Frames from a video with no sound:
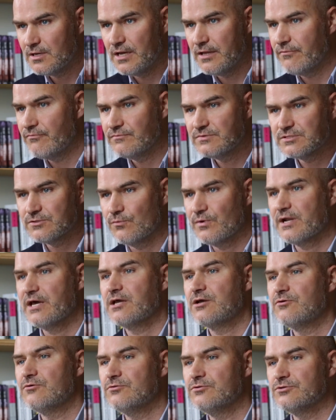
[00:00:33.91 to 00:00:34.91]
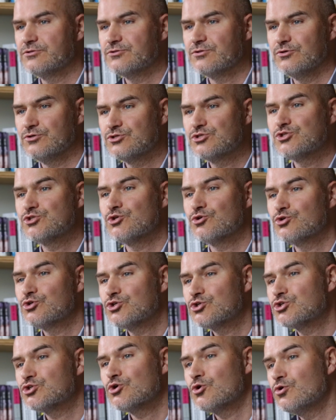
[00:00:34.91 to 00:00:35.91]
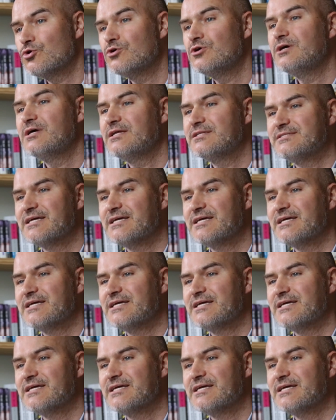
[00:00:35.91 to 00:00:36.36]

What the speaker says: and so what I call a social